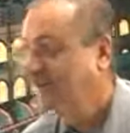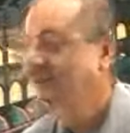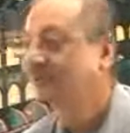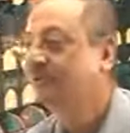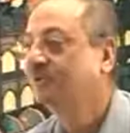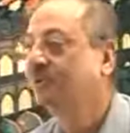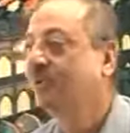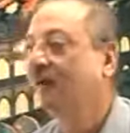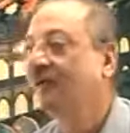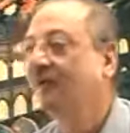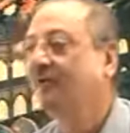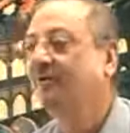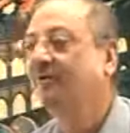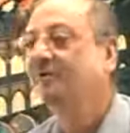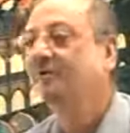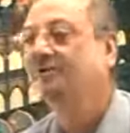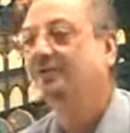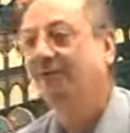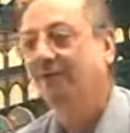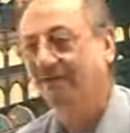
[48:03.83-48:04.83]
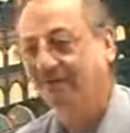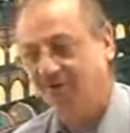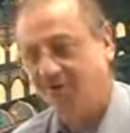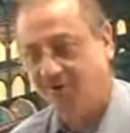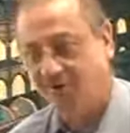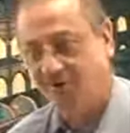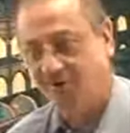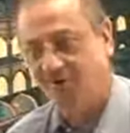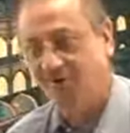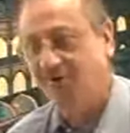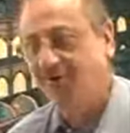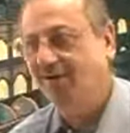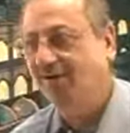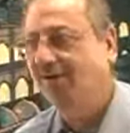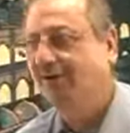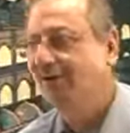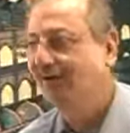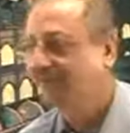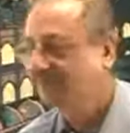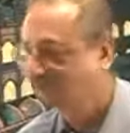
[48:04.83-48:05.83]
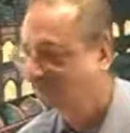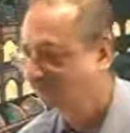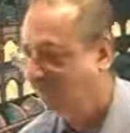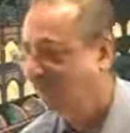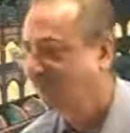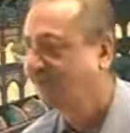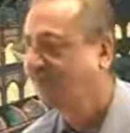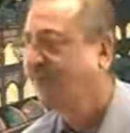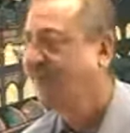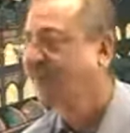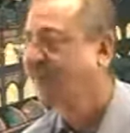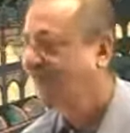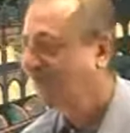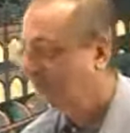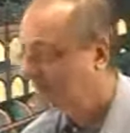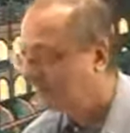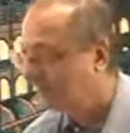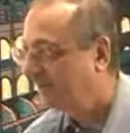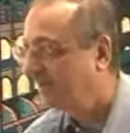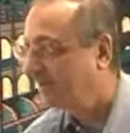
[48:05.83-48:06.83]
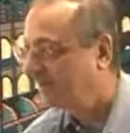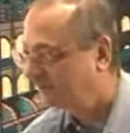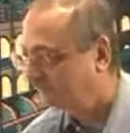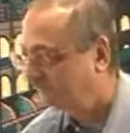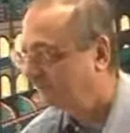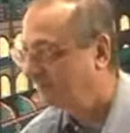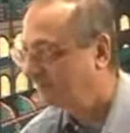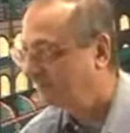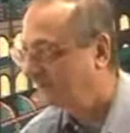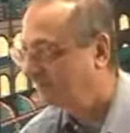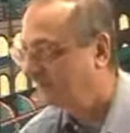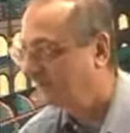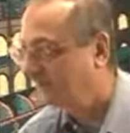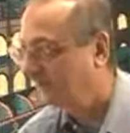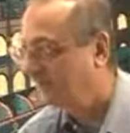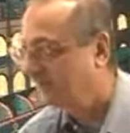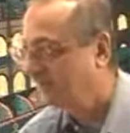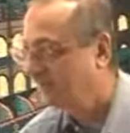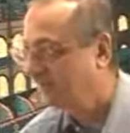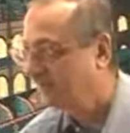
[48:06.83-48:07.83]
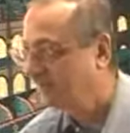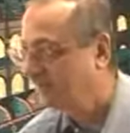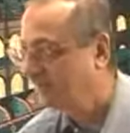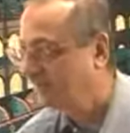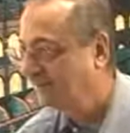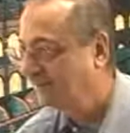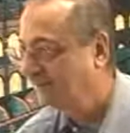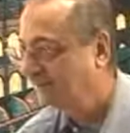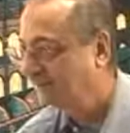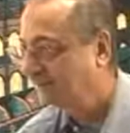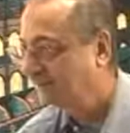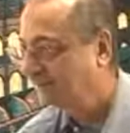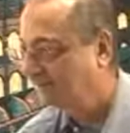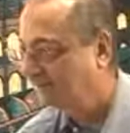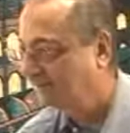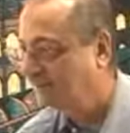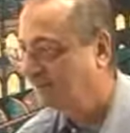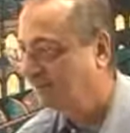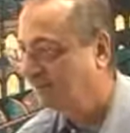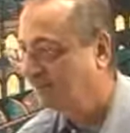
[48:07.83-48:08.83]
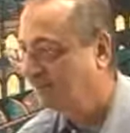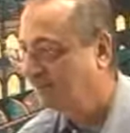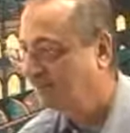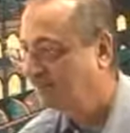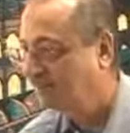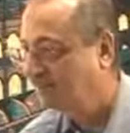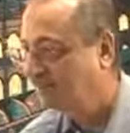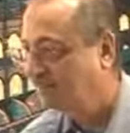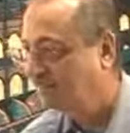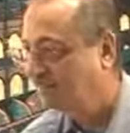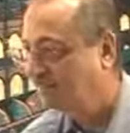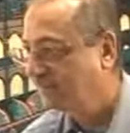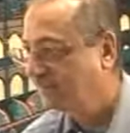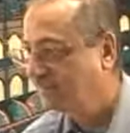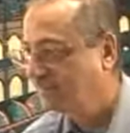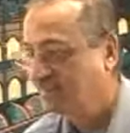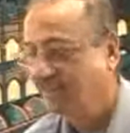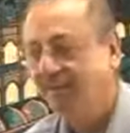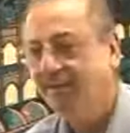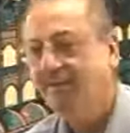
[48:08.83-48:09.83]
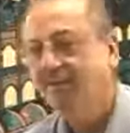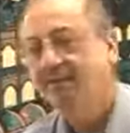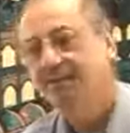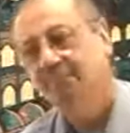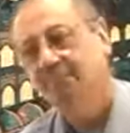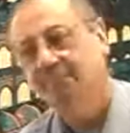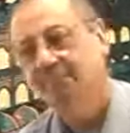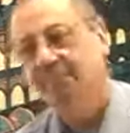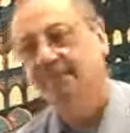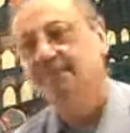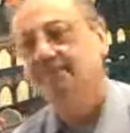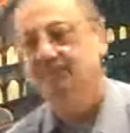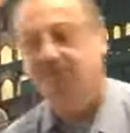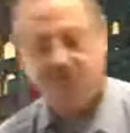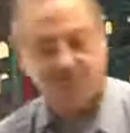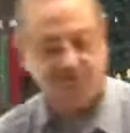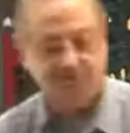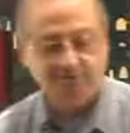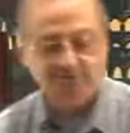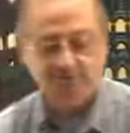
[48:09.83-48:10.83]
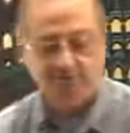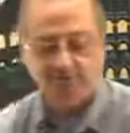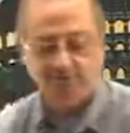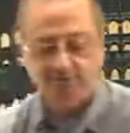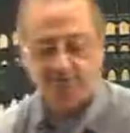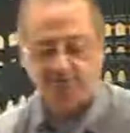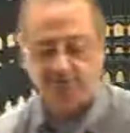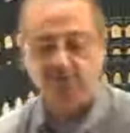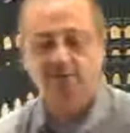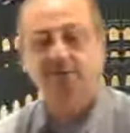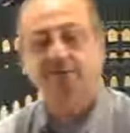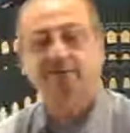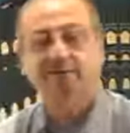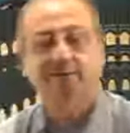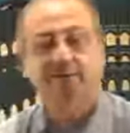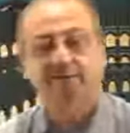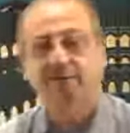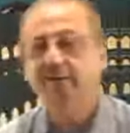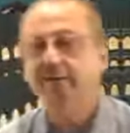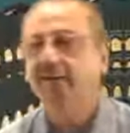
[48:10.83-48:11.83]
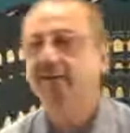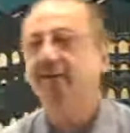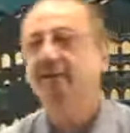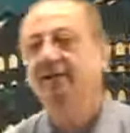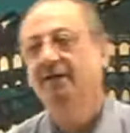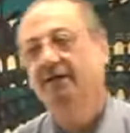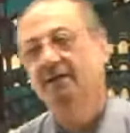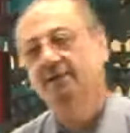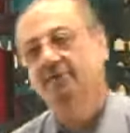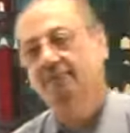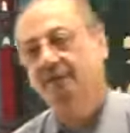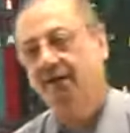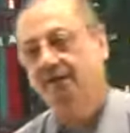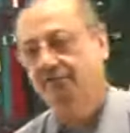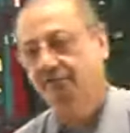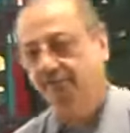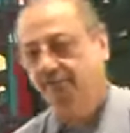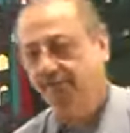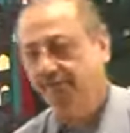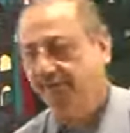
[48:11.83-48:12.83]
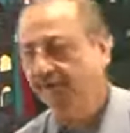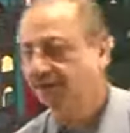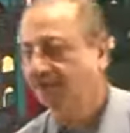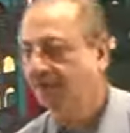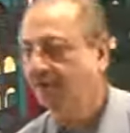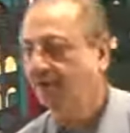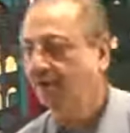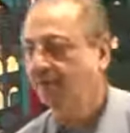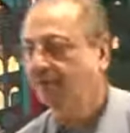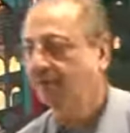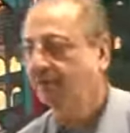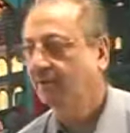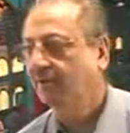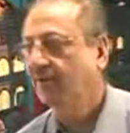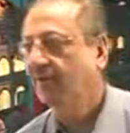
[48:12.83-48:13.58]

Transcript: You are going to get stronger and stronger in your analysis, inshallah. Sister Salma, brother and sisters, 12:30, we have to finish now.